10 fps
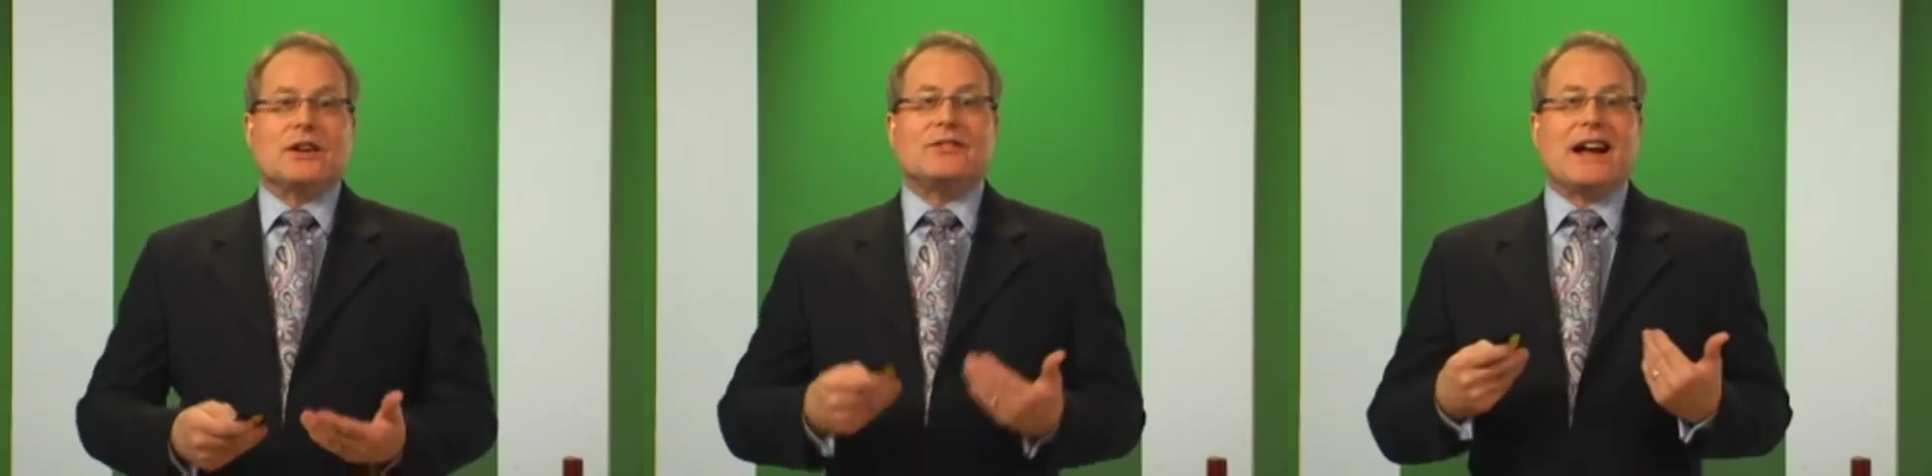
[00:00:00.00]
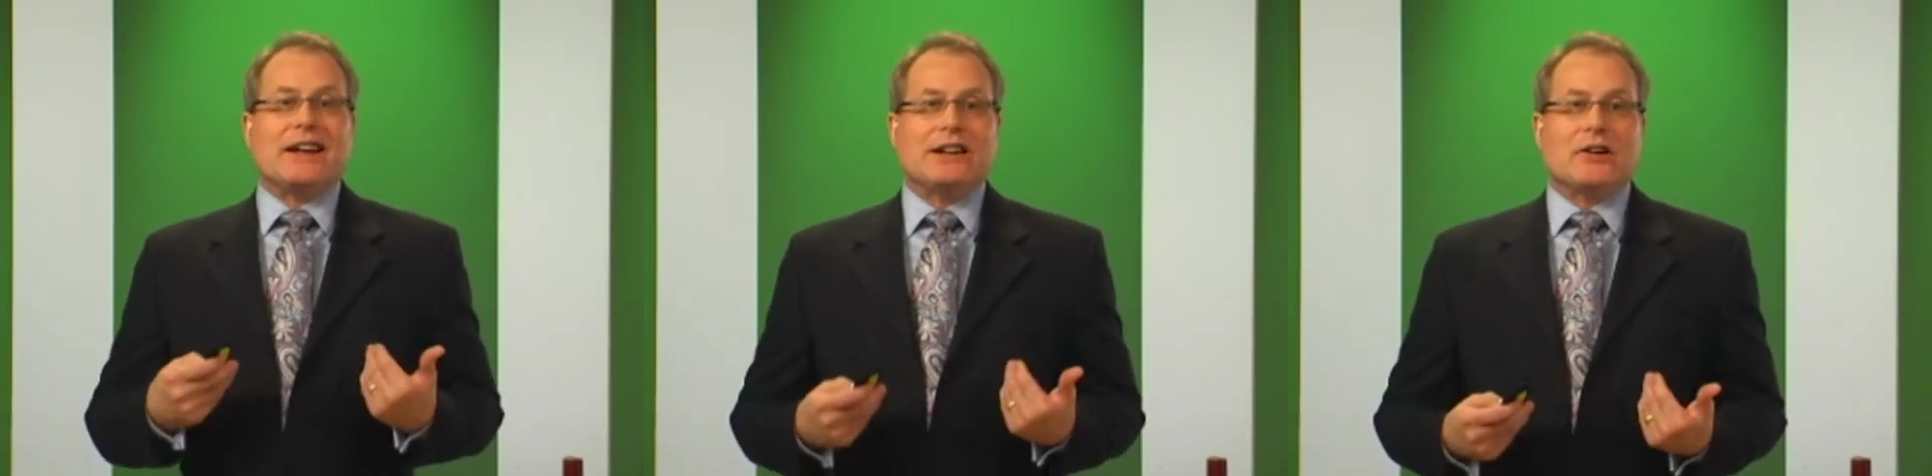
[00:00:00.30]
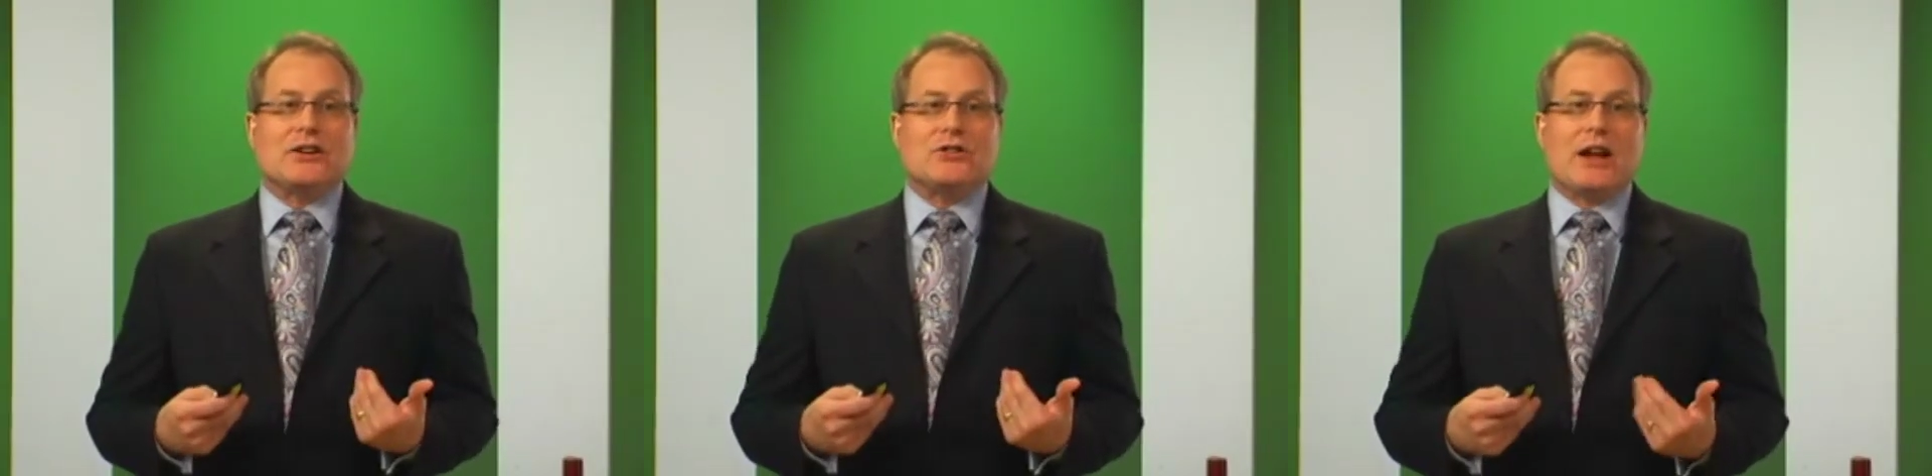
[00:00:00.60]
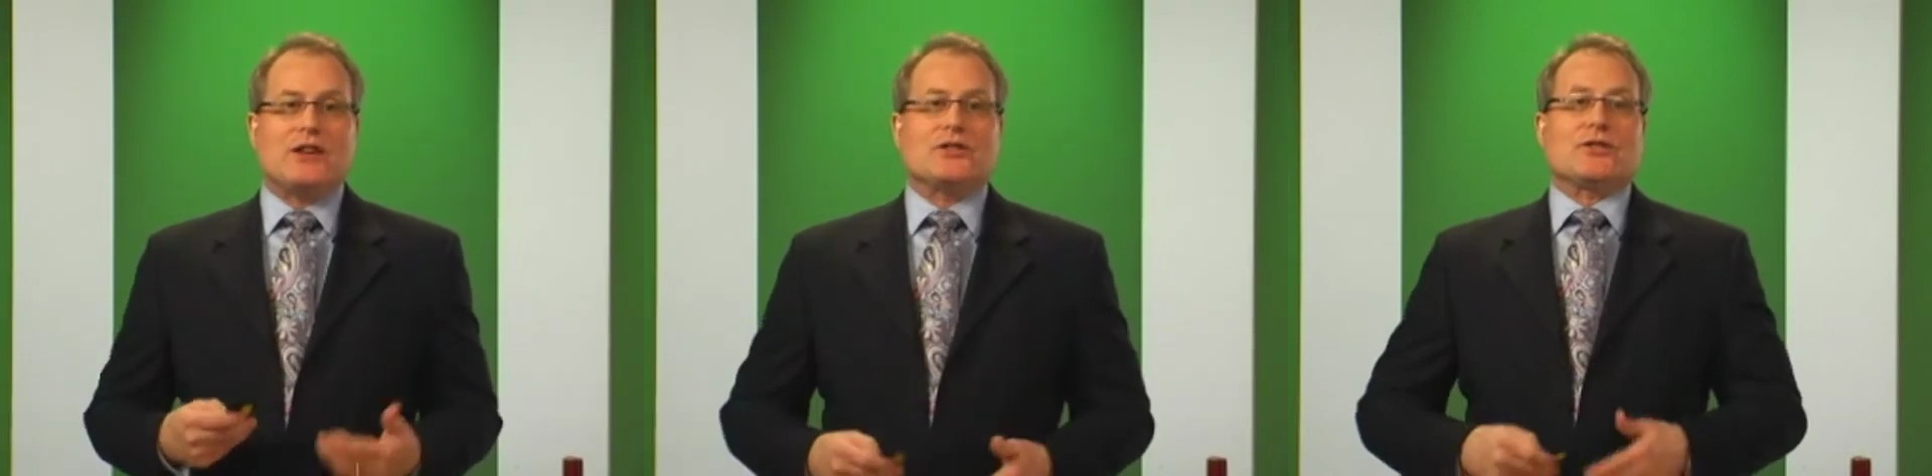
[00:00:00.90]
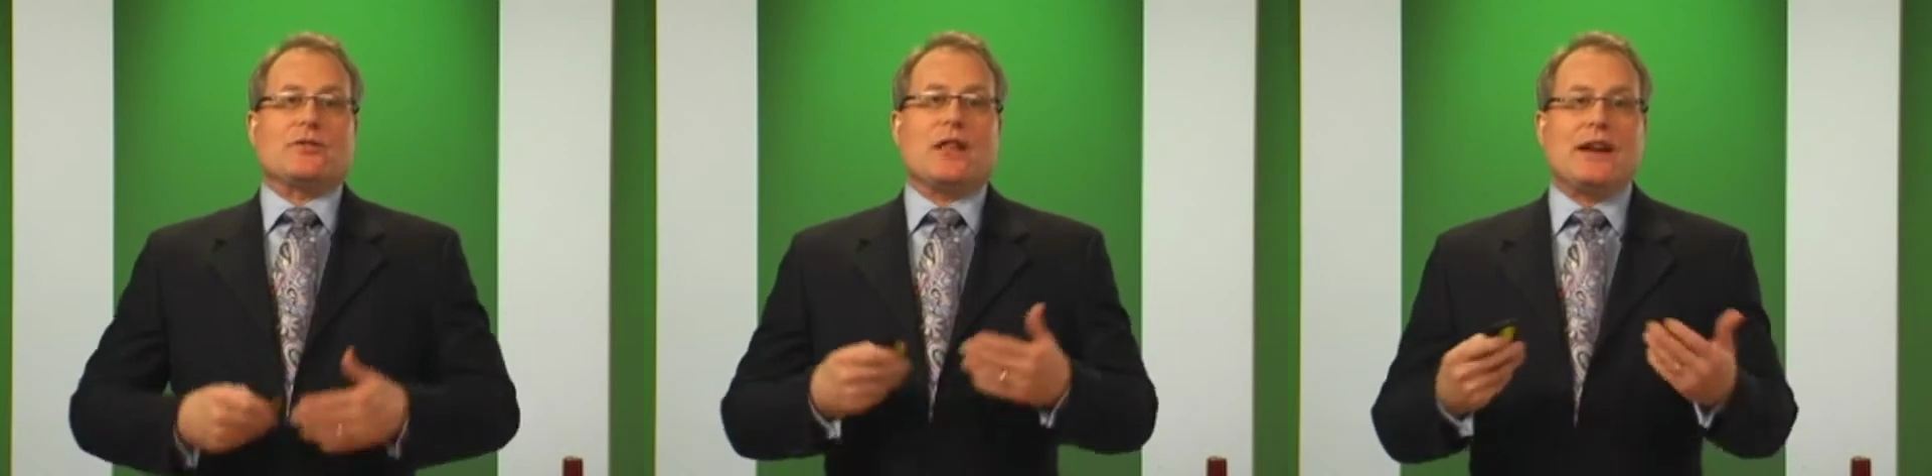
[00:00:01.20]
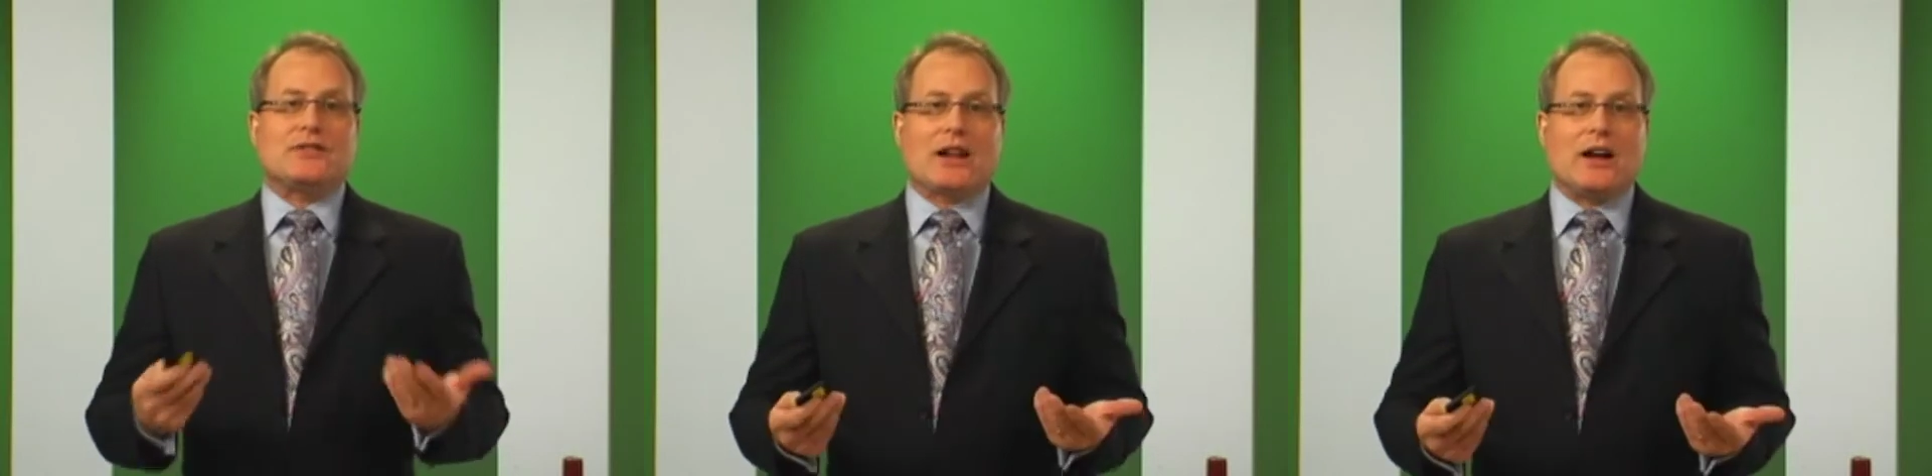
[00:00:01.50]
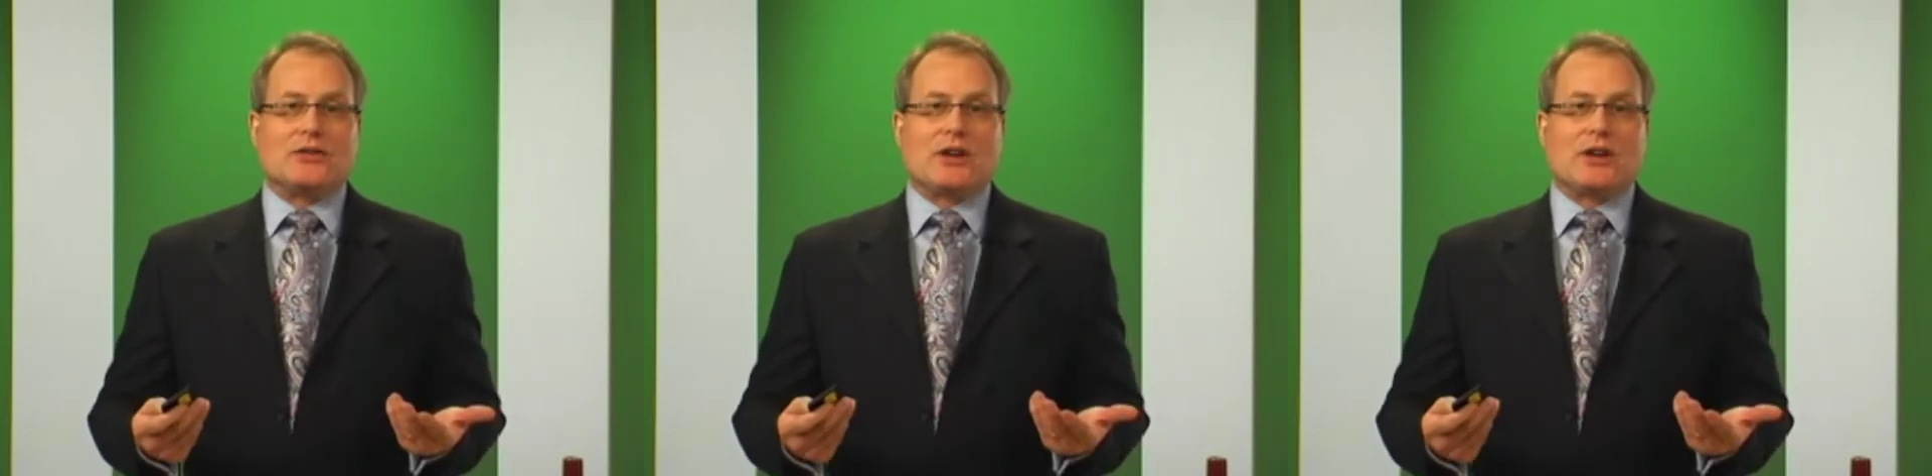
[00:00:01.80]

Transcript: of dietary changes, of lifestyle